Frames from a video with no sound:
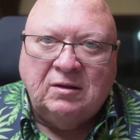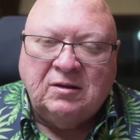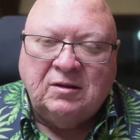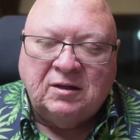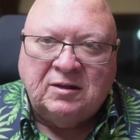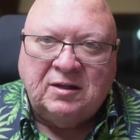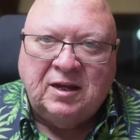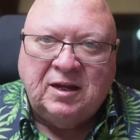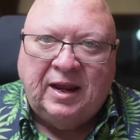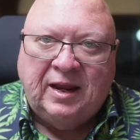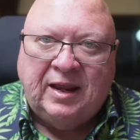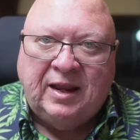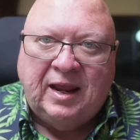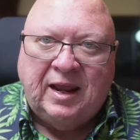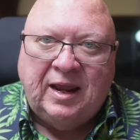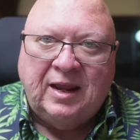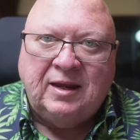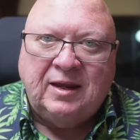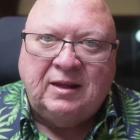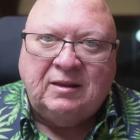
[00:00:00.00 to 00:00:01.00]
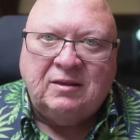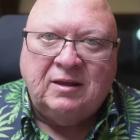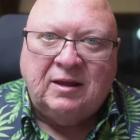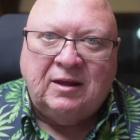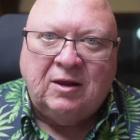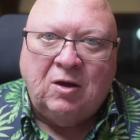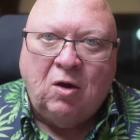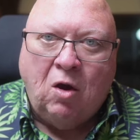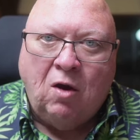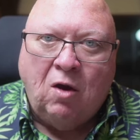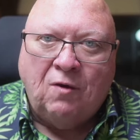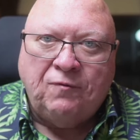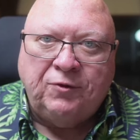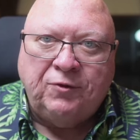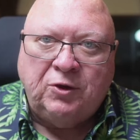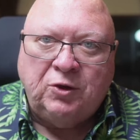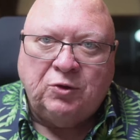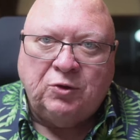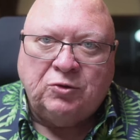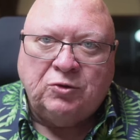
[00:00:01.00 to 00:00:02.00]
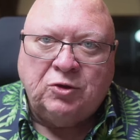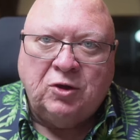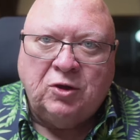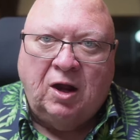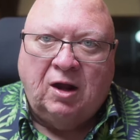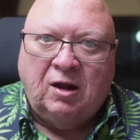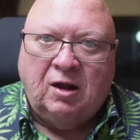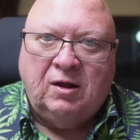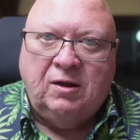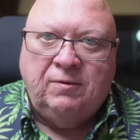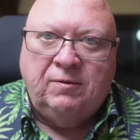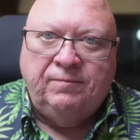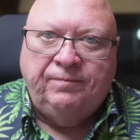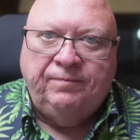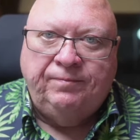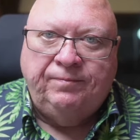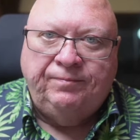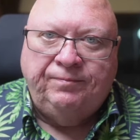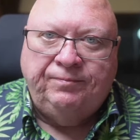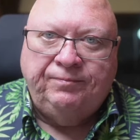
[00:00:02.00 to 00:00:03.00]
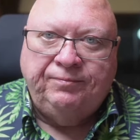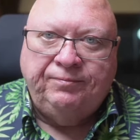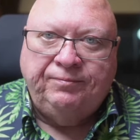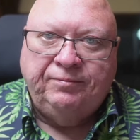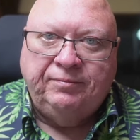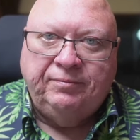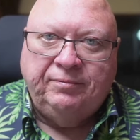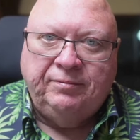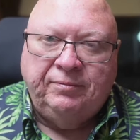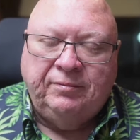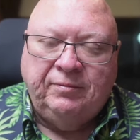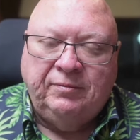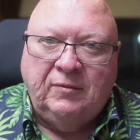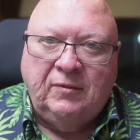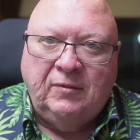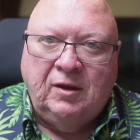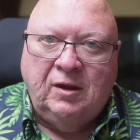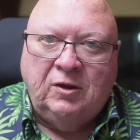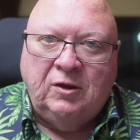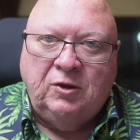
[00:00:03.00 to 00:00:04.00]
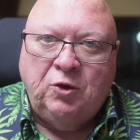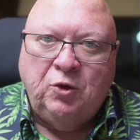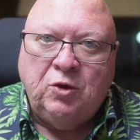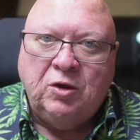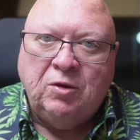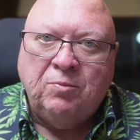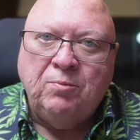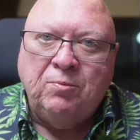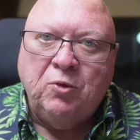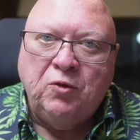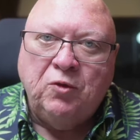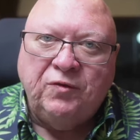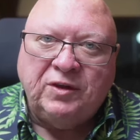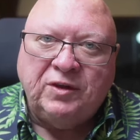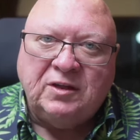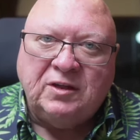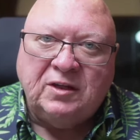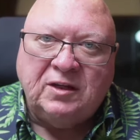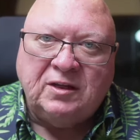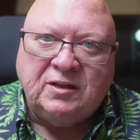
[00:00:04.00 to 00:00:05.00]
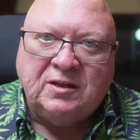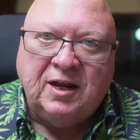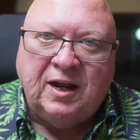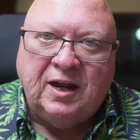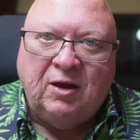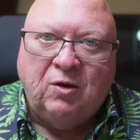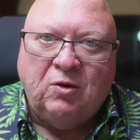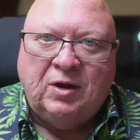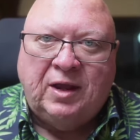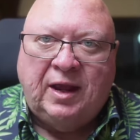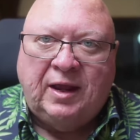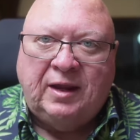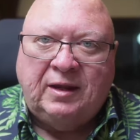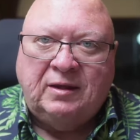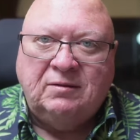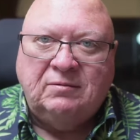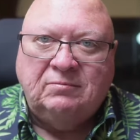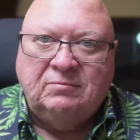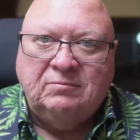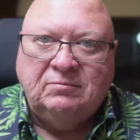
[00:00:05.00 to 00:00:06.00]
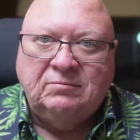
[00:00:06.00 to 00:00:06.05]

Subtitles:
to take anything off of your truck. You can move it to the tailgate,